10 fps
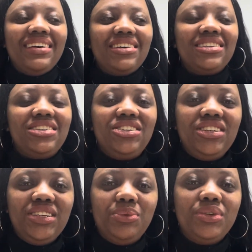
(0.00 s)

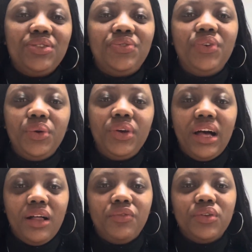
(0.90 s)
she was very
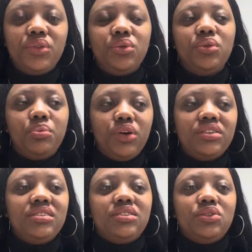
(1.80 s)
helpful through the
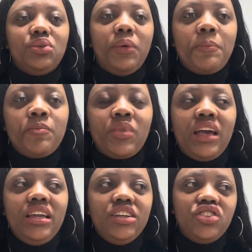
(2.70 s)
process. So
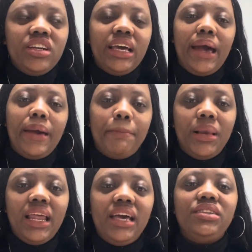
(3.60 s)
initially I
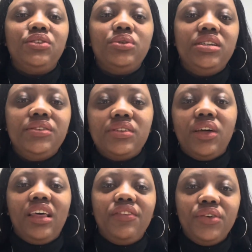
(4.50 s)
planned to leave South
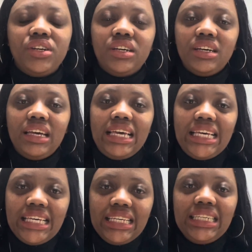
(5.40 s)
Africa
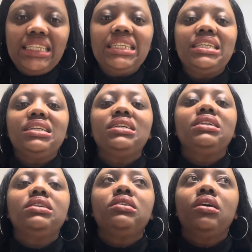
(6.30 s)

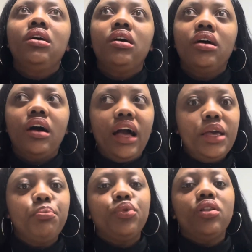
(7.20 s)
in
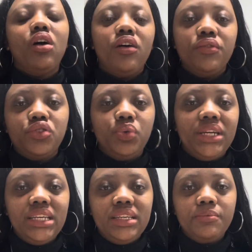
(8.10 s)
April of
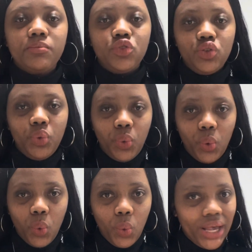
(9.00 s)

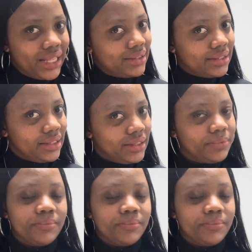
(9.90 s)
2020.